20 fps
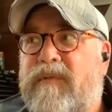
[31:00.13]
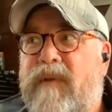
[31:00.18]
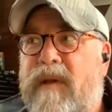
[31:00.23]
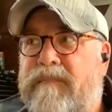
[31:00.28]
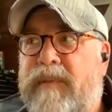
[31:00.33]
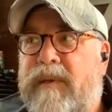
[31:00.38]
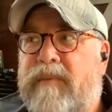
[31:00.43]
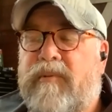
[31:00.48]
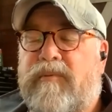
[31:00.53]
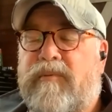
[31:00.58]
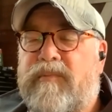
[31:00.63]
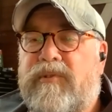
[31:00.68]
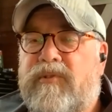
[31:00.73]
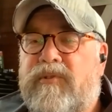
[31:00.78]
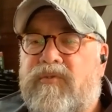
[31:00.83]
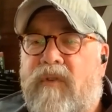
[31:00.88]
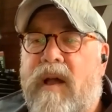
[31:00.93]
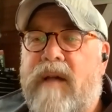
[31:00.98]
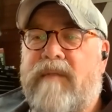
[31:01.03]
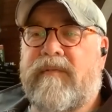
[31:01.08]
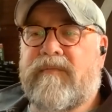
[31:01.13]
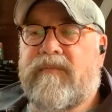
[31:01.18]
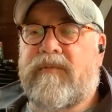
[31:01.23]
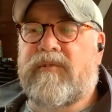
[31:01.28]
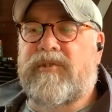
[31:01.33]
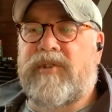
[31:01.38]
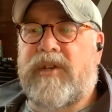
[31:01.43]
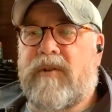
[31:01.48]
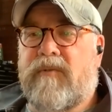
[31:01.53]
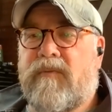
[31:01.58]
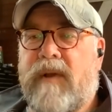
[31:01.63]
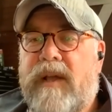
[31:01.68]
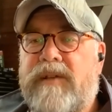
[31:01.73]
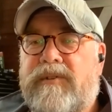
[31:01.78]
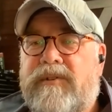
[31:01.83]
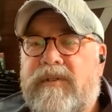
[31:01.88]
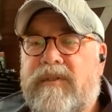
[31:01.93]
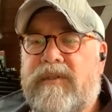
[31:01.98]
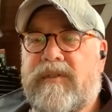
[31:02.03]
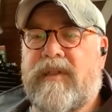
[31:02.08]
You had people been driving for
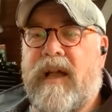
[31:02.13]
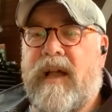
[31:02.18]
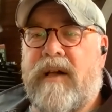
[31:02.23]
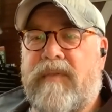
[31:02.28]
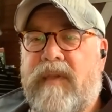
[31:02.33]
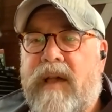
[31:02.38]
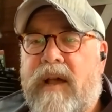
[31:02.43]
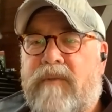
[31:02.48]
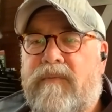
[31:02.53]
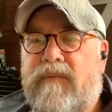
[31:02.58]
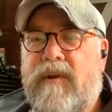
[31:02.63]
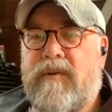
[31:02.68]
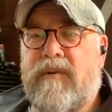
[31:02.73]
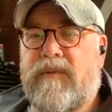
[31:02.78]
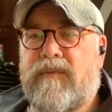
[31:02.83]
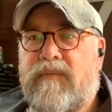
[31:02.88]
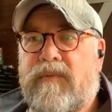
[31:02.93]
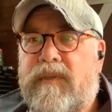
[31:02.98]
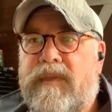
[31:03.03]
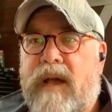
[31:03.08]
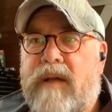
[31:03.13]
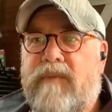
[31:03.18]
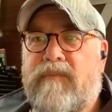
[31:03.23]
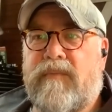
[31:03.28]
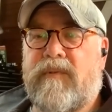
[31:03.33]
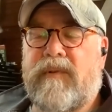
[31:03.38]
generations down that road without